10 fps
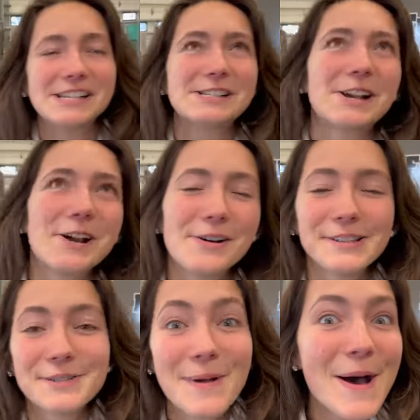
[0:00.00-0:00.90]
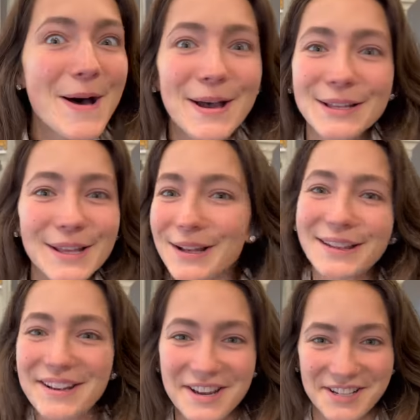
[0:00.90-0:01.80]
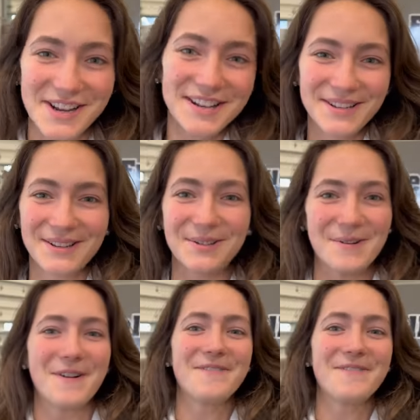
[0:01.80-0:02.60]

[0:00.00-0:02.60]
So a small little addition to Laura